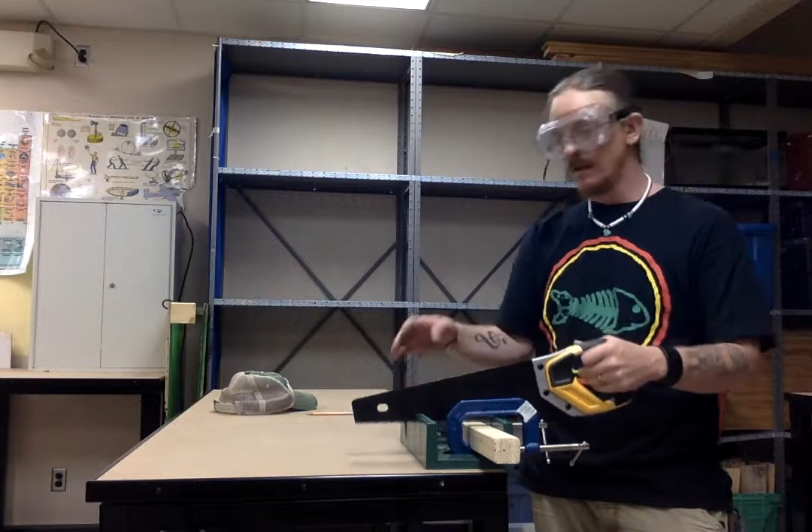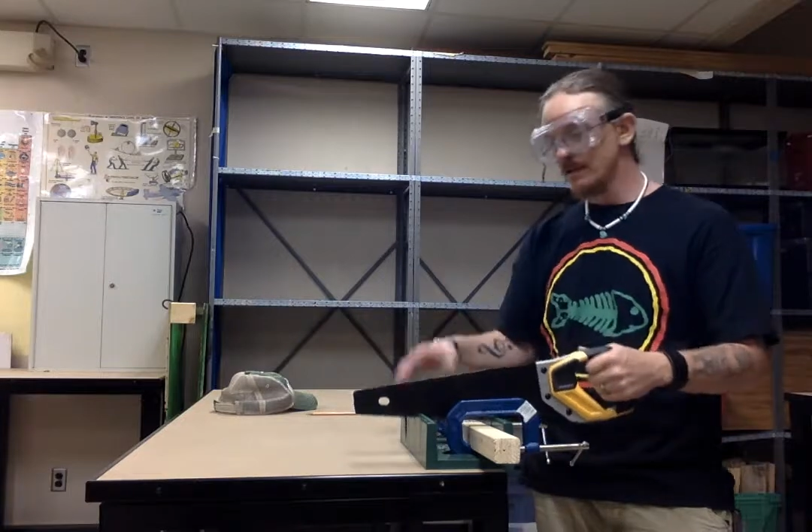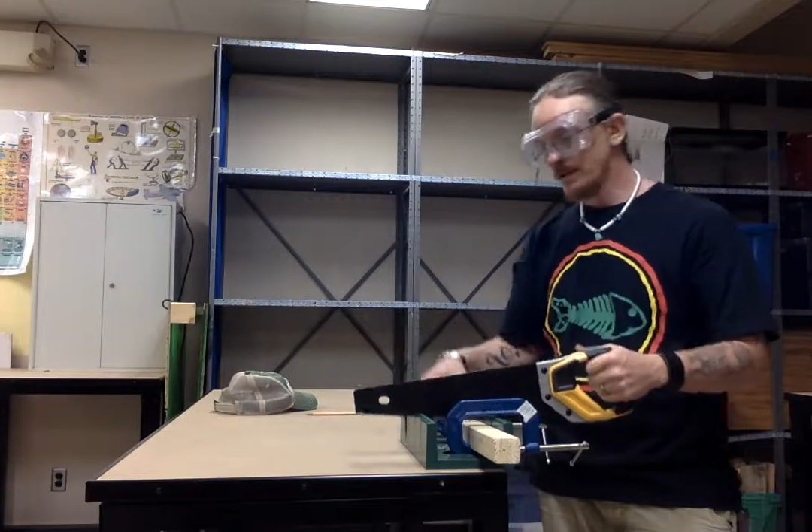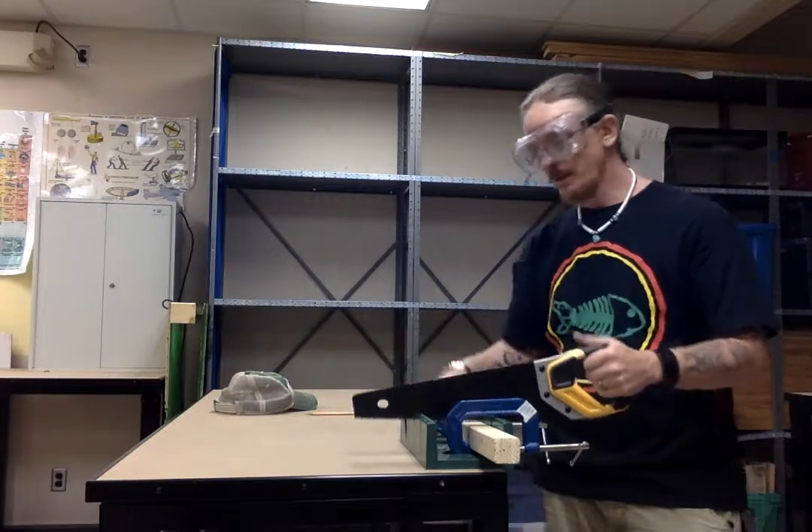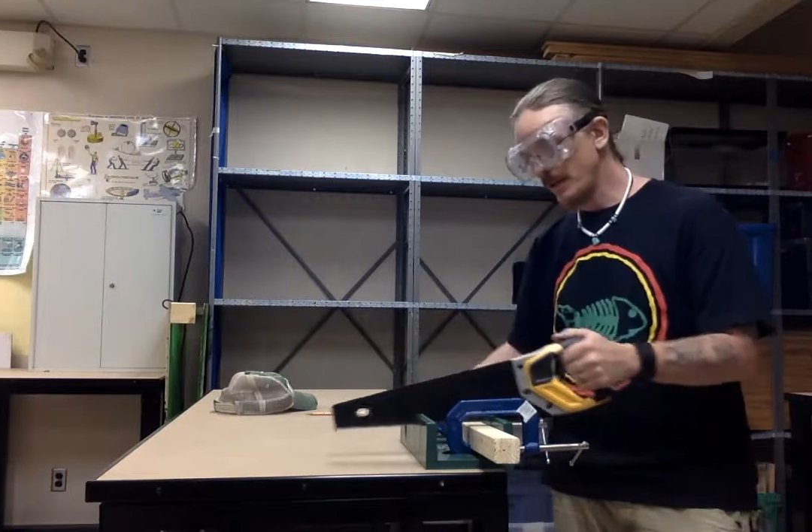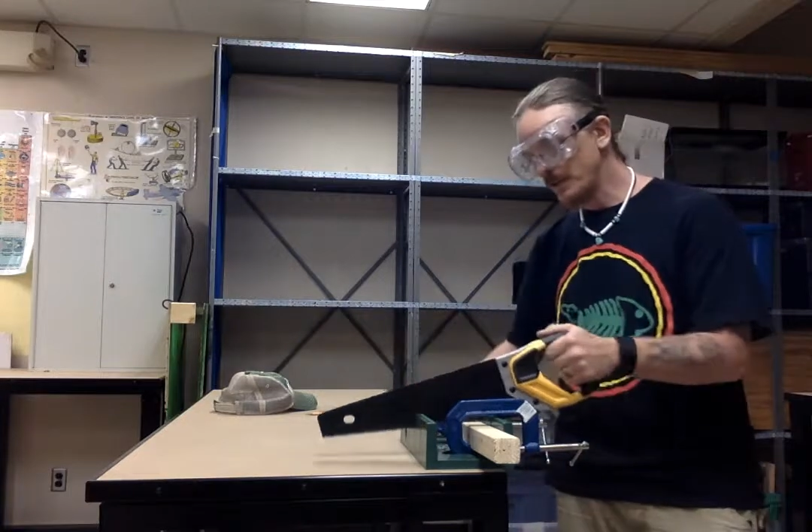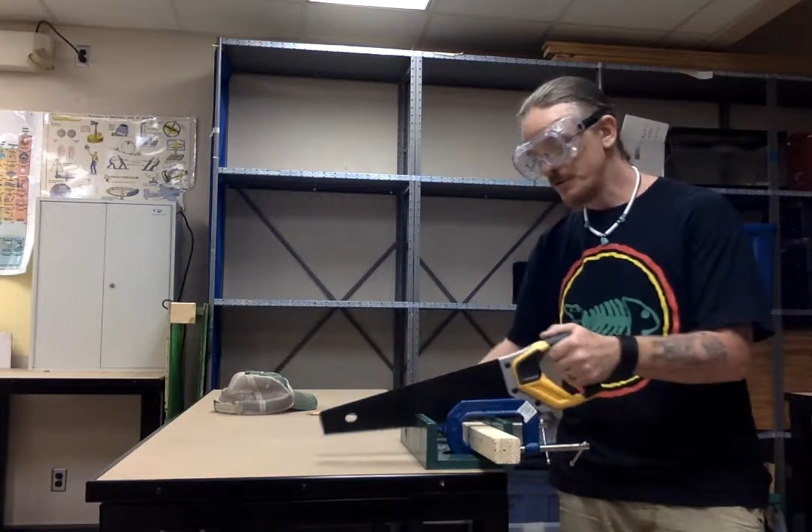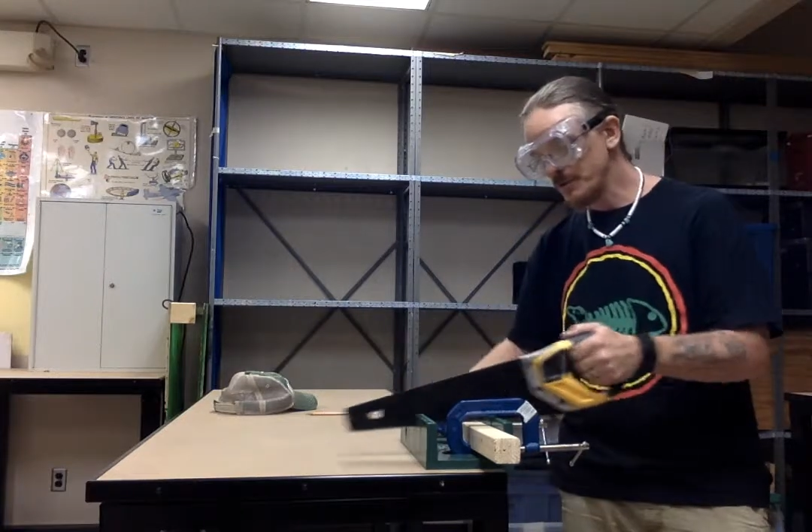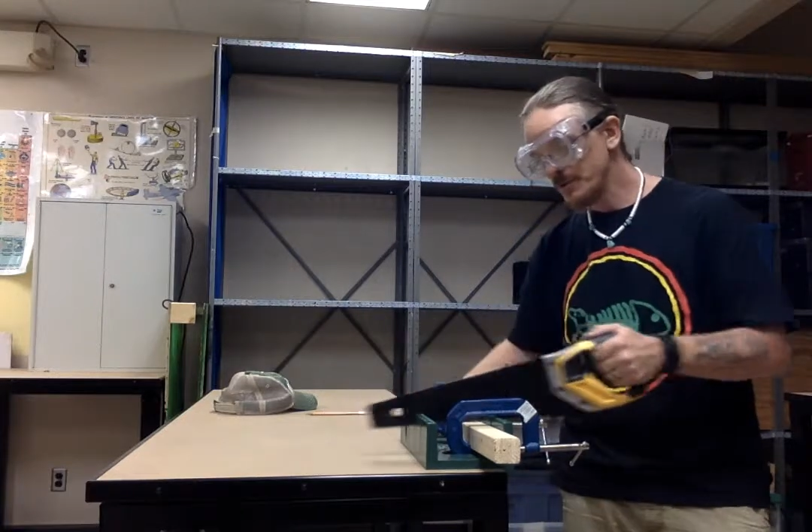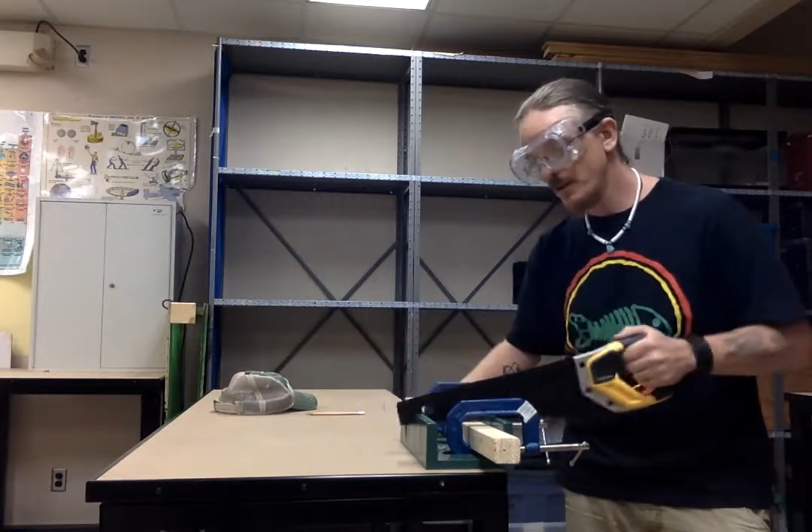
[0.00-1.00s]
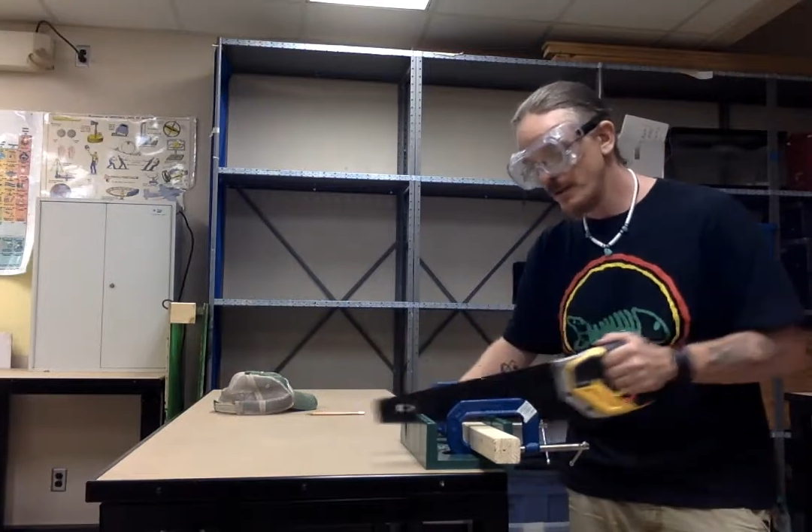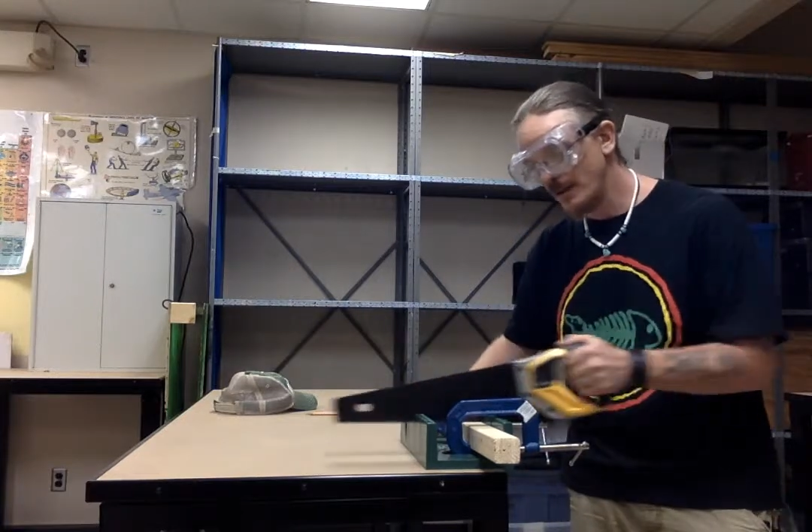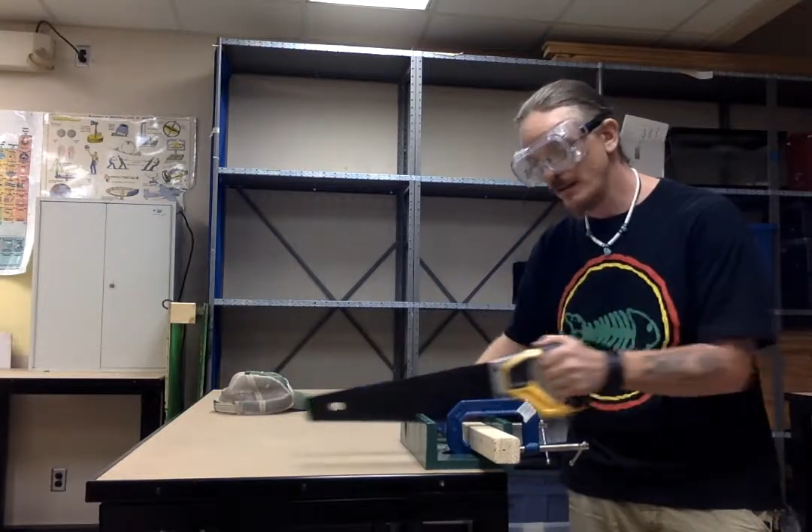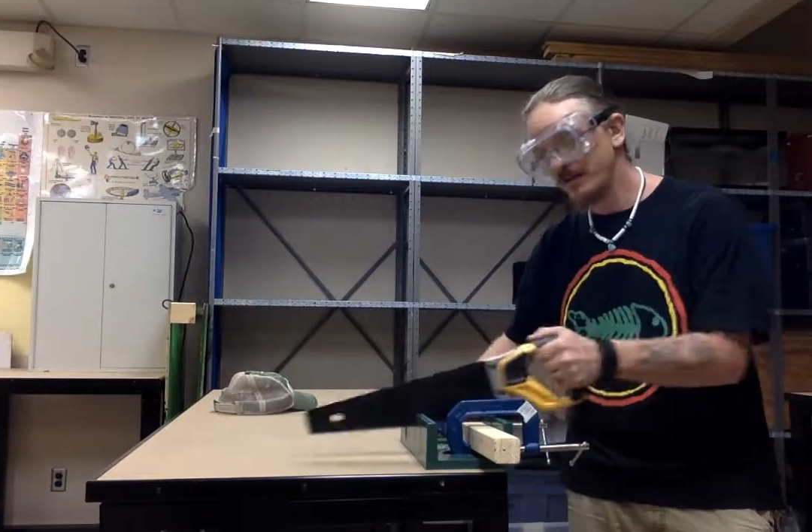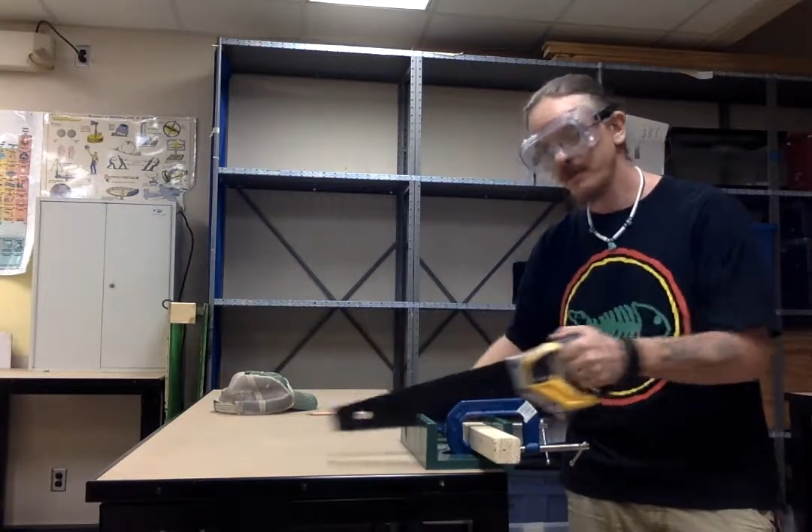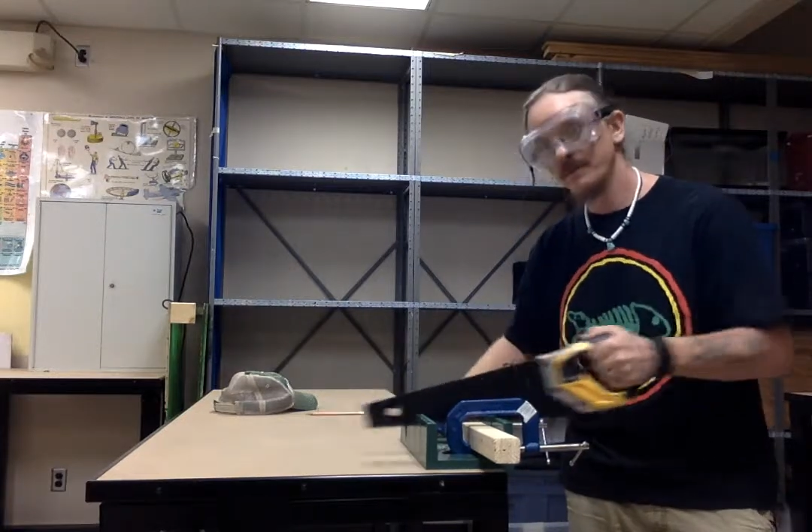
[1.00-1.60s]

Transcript: So again, you just want enough.